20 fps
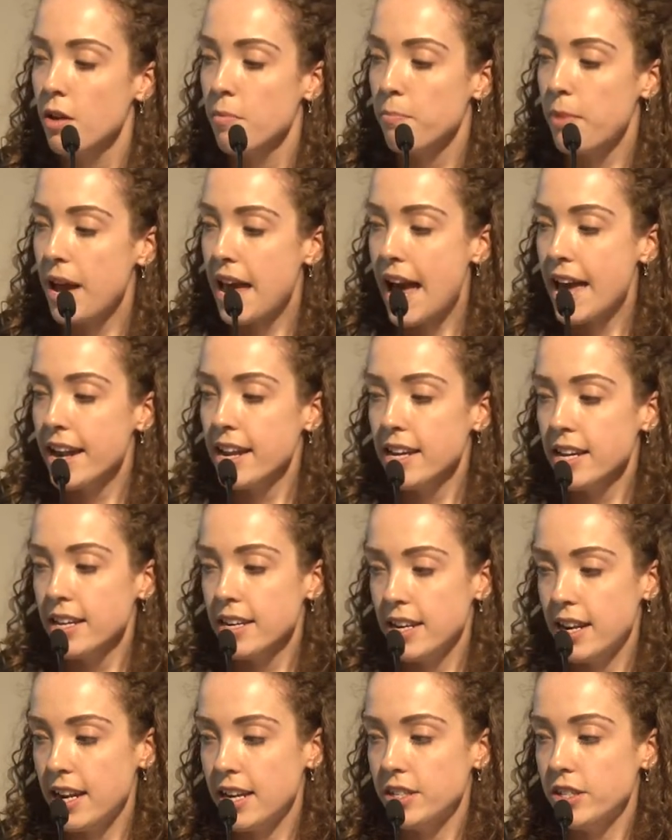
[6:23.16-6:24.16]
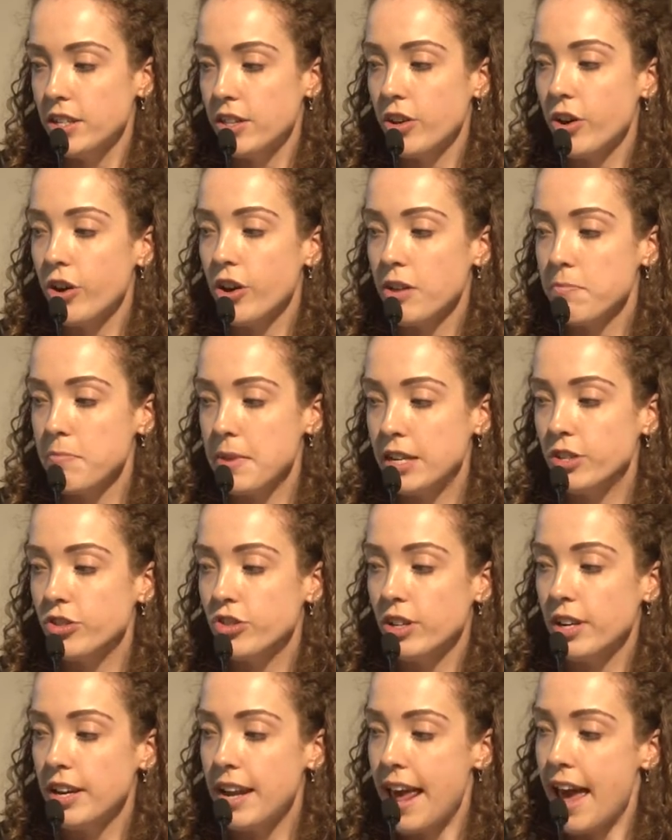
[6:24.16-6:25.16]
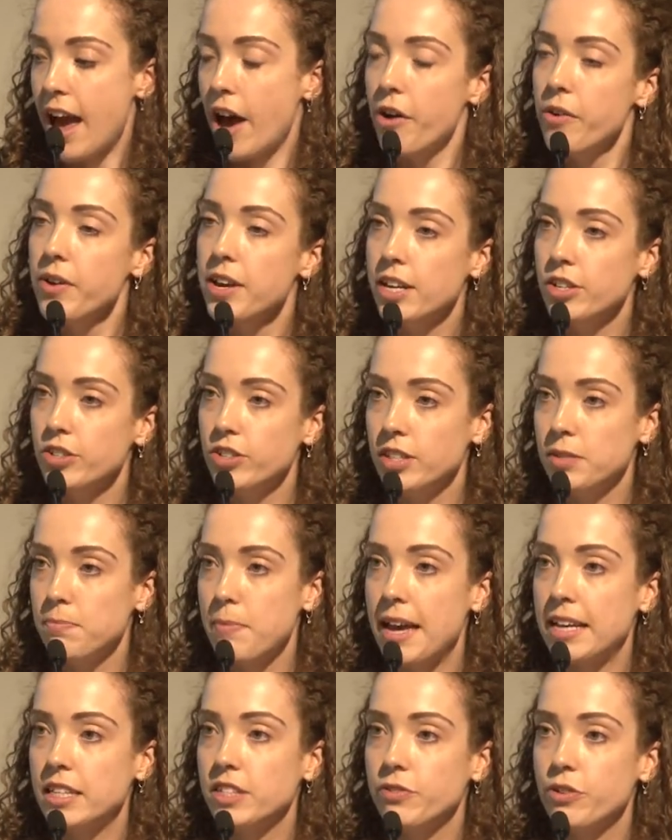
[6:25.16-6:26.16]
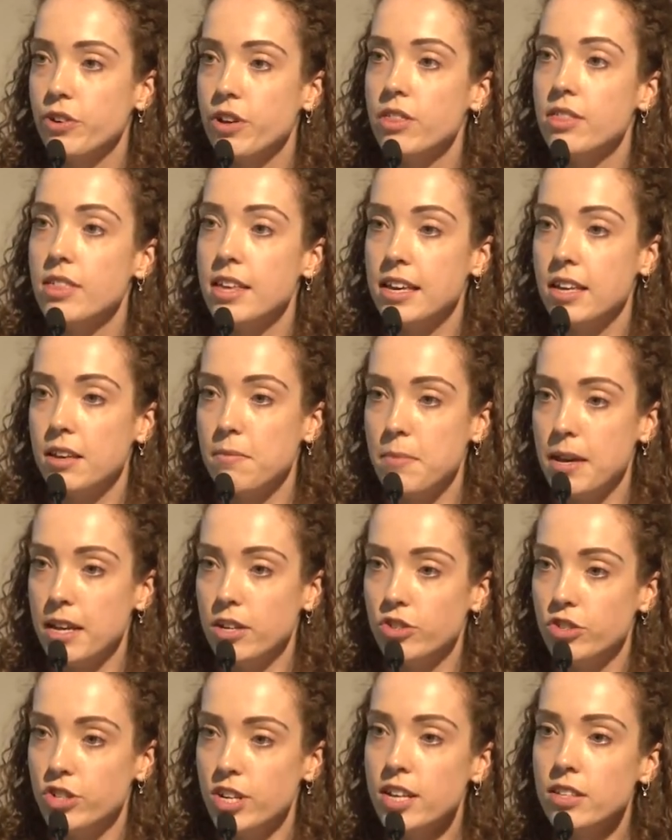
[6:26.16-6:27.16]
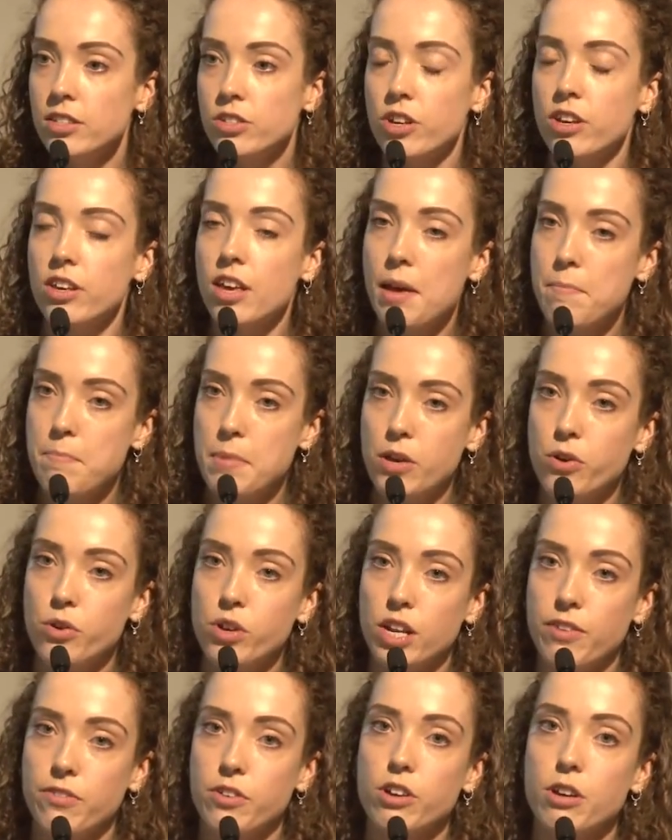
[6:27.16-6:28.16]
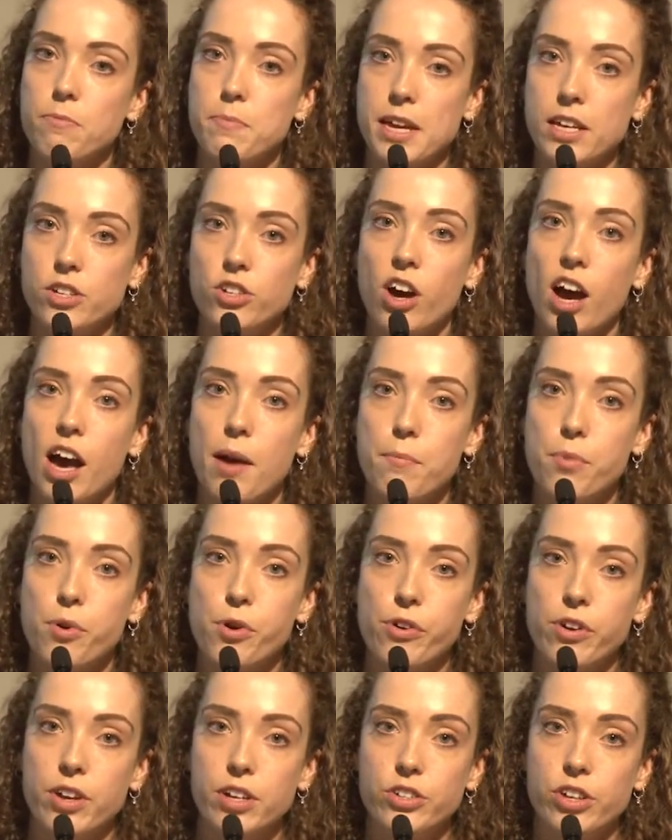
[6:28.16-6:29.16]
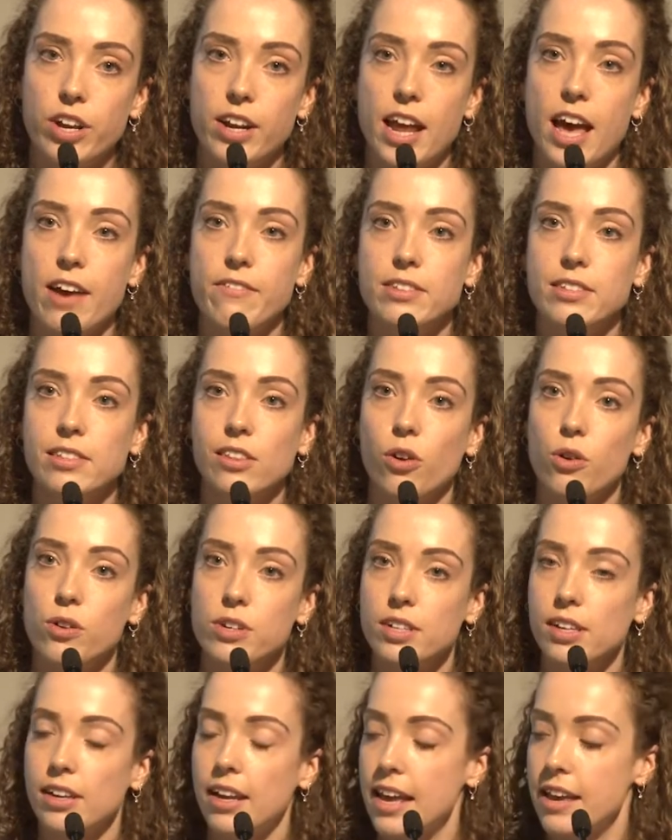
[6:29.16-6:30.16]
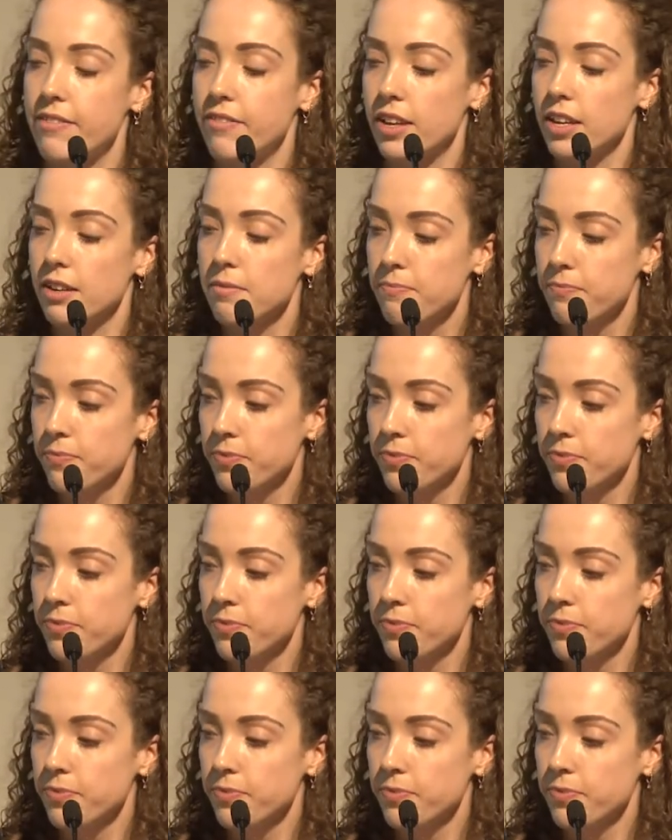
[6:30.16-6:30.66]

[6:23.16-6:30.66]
By adding it into the oat mixture now, it just makes for a thicker mixture, so it can be good if you're a bit time poor and don't have as long to leave it.